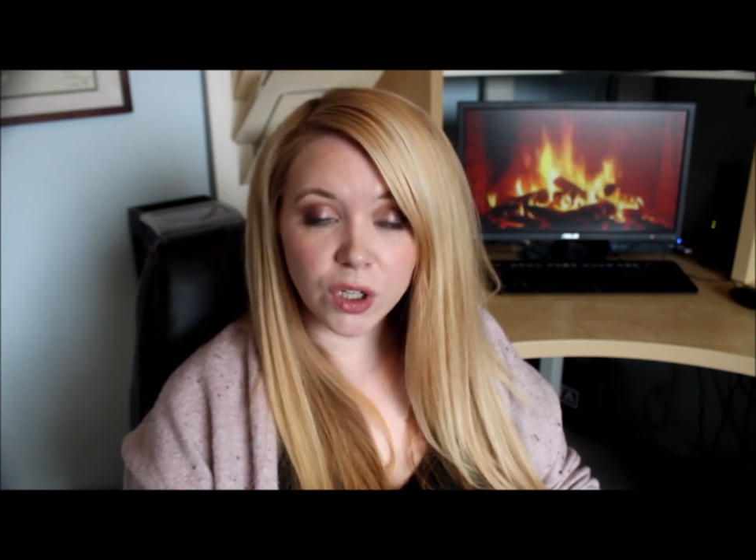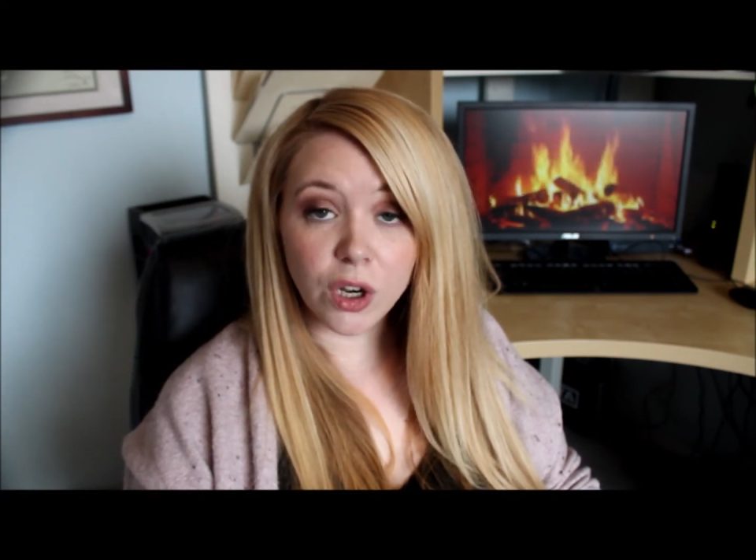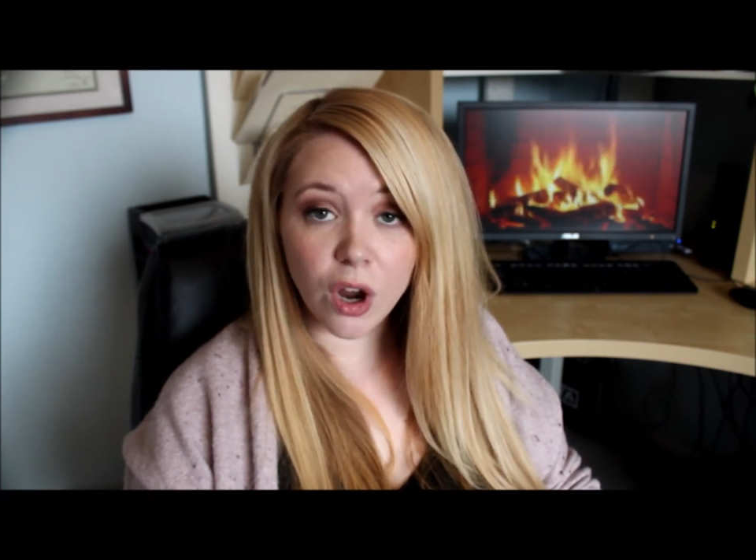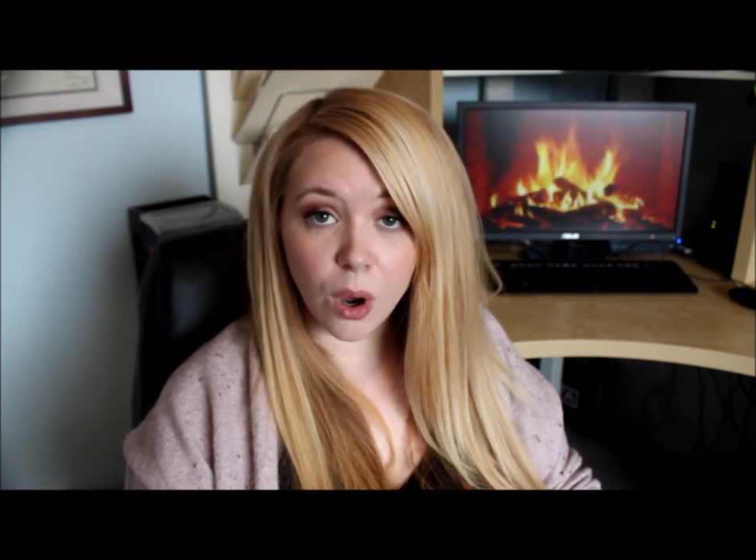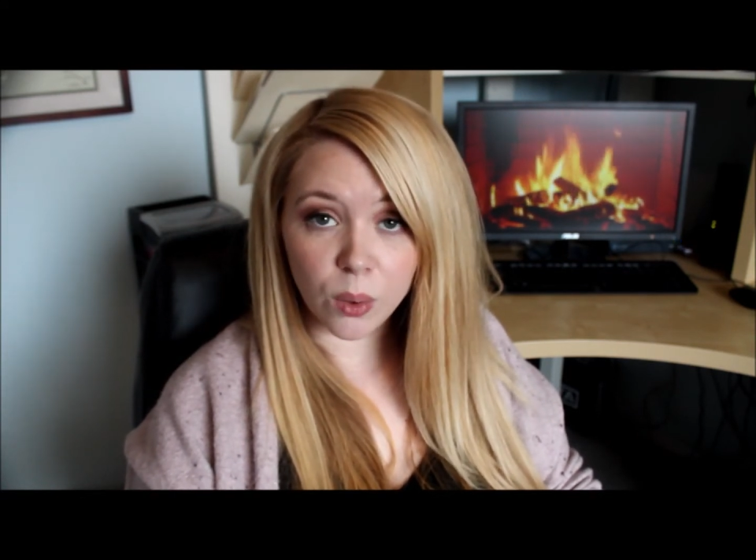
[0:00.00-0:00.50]

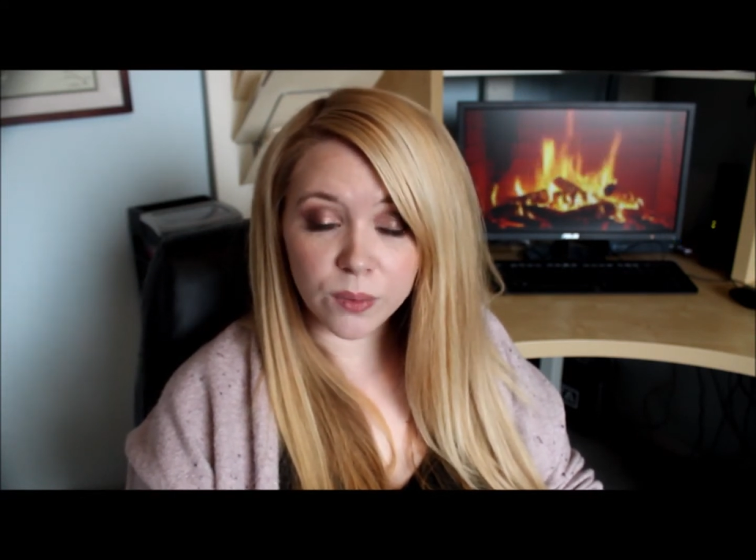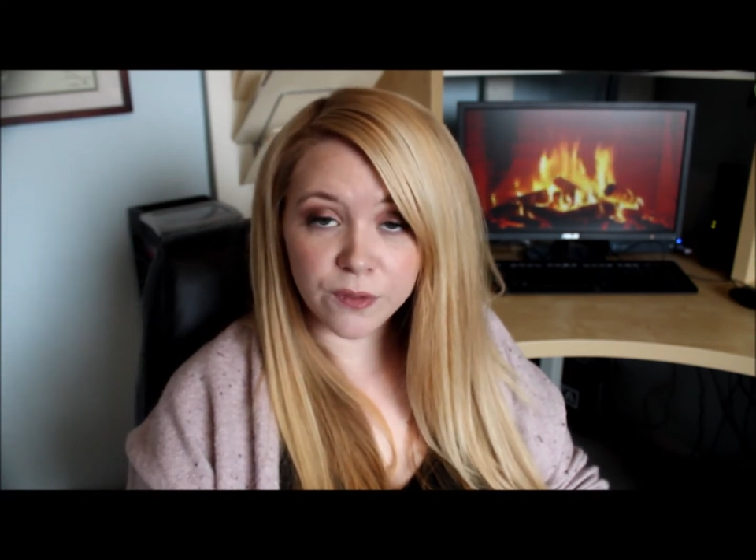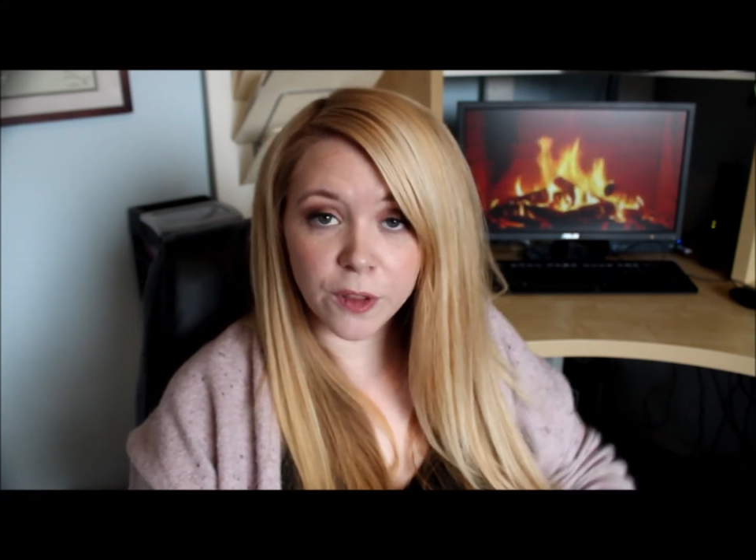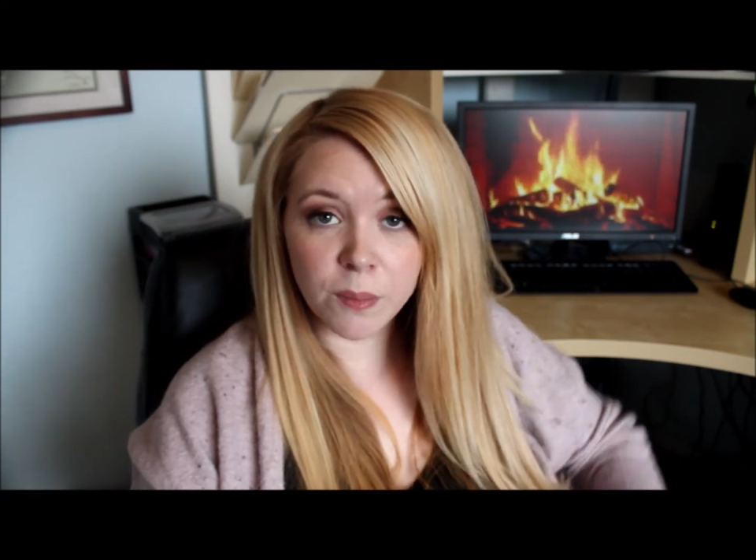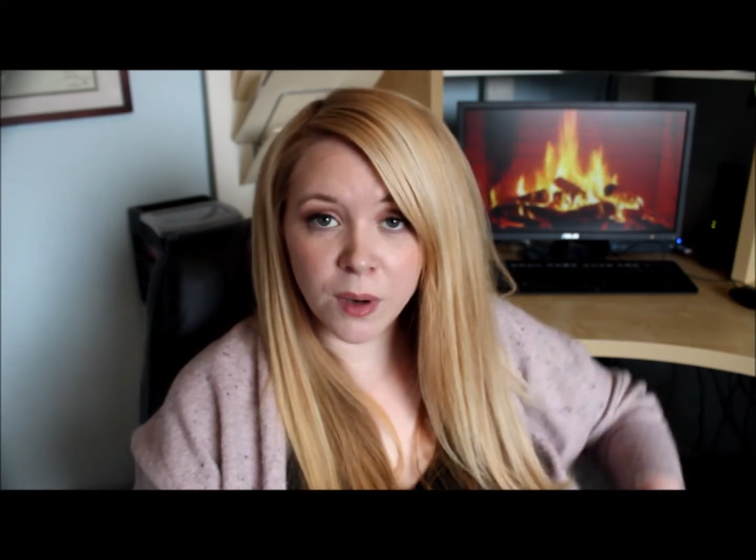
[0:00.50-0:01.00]
No.
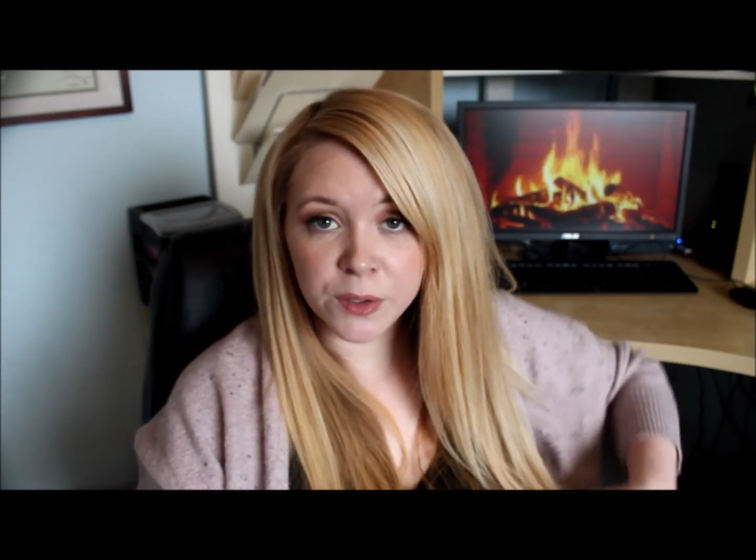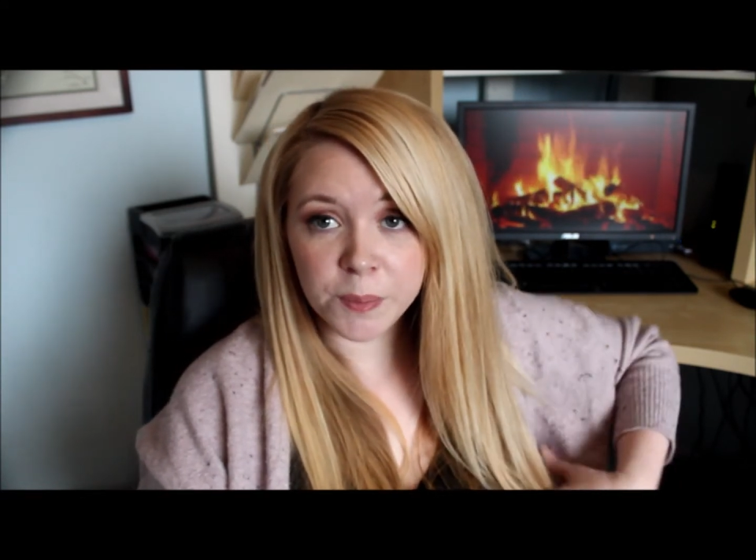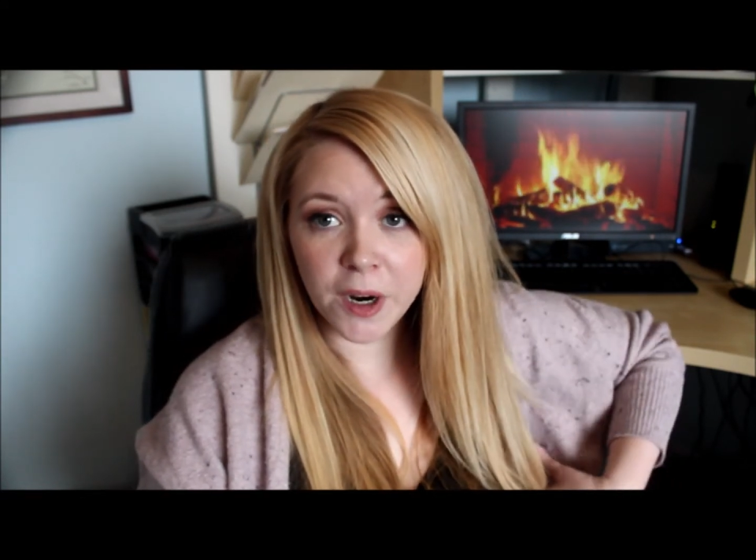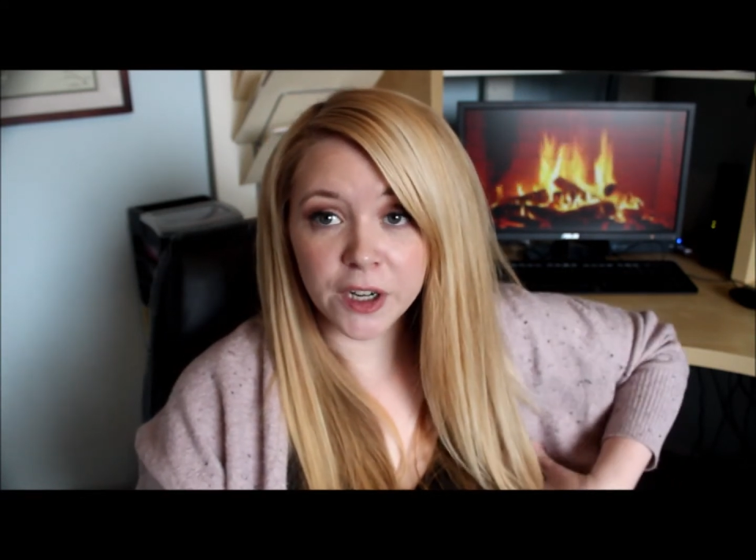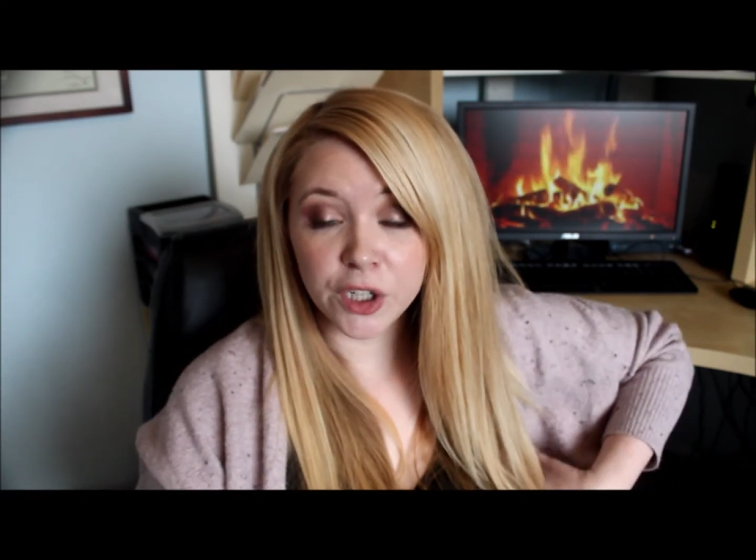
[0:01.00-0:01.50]
For the most
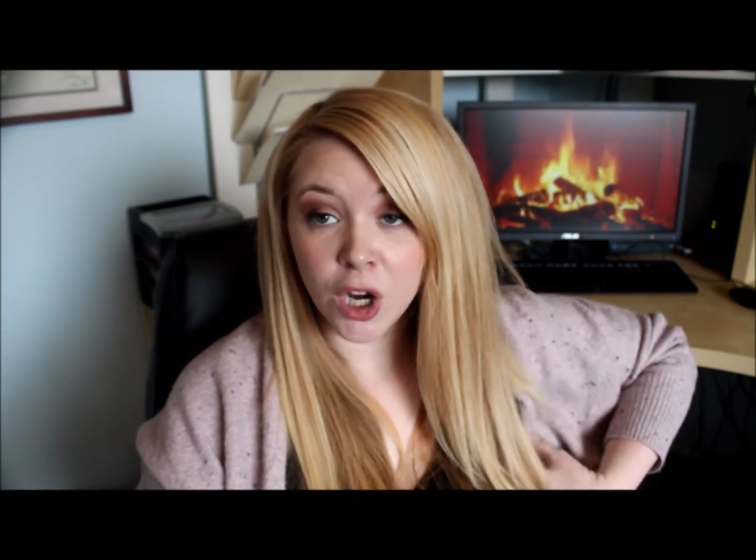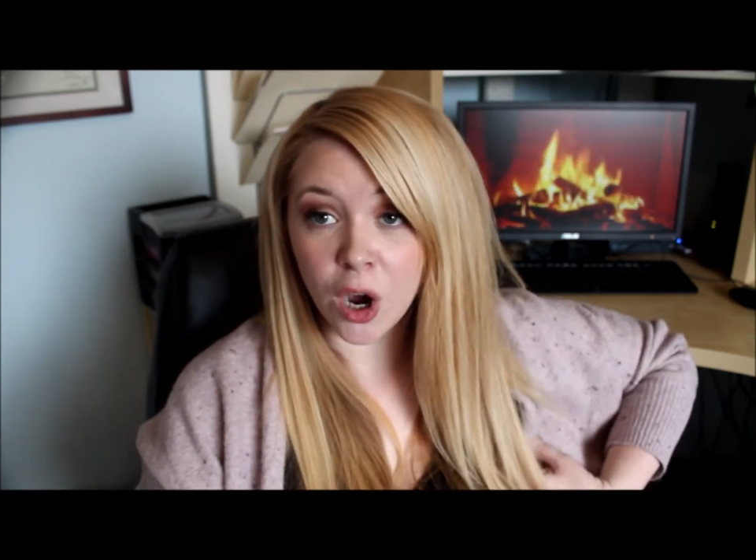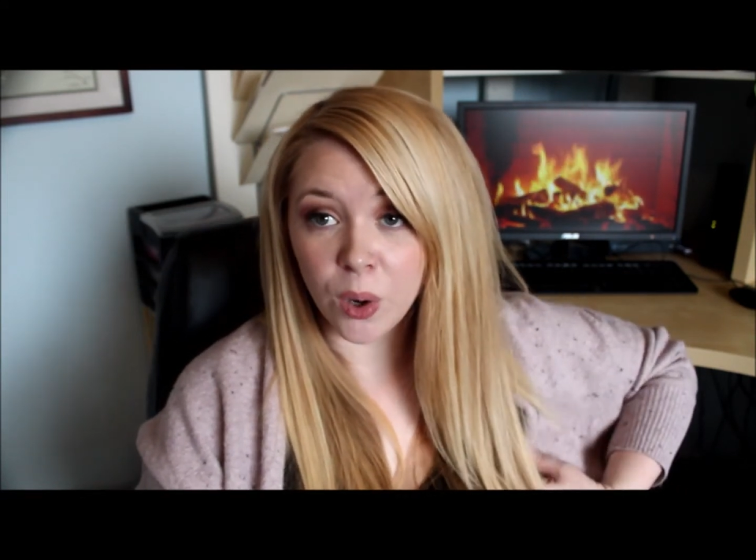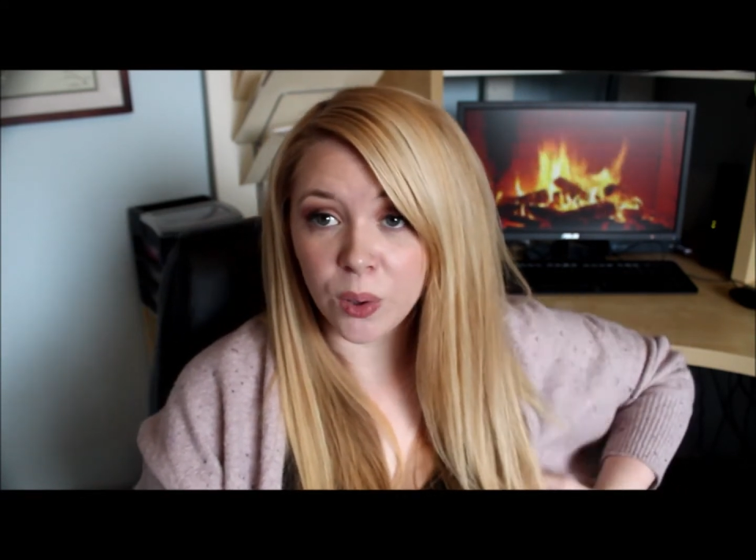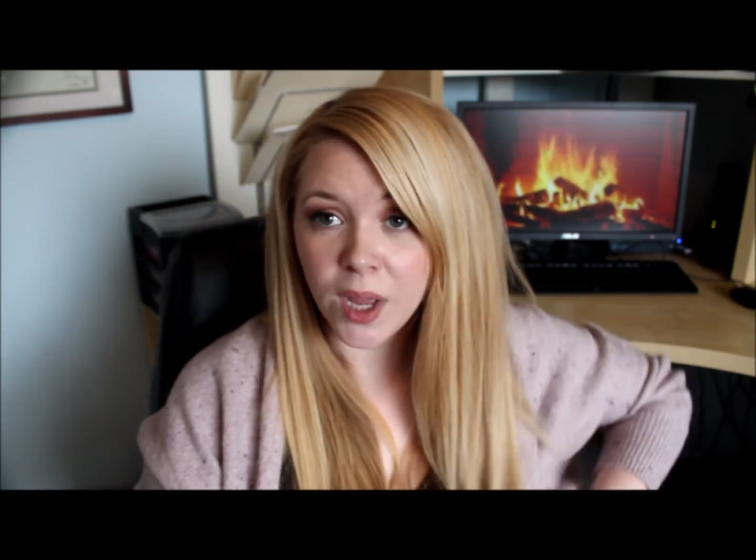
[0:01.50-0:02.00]
part,
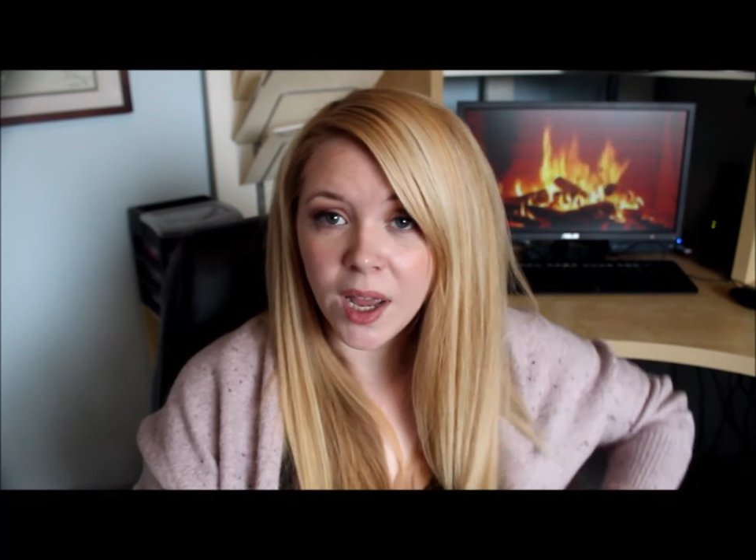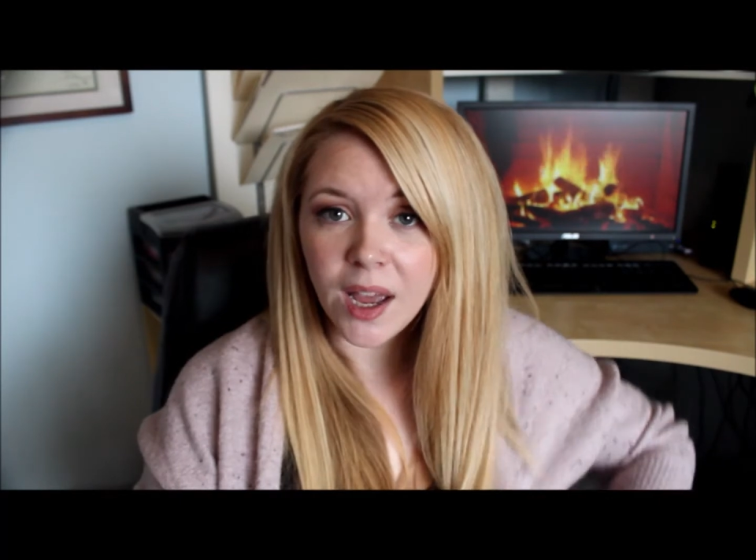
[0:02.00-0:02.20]
no.